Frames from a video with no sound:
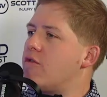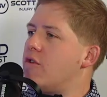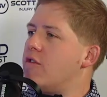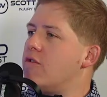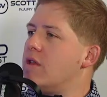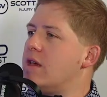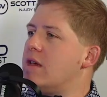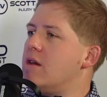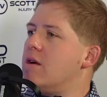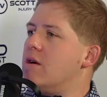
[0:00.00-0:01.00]

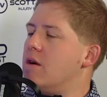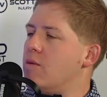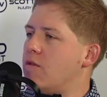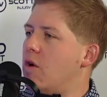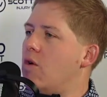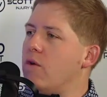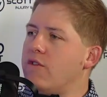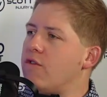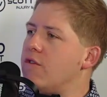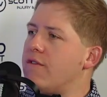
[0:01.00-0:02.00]
traditionally, or it was all
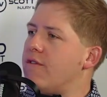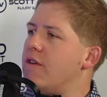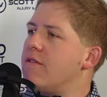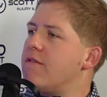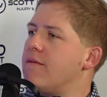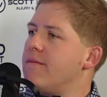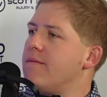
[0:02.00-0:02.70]
insurance defense?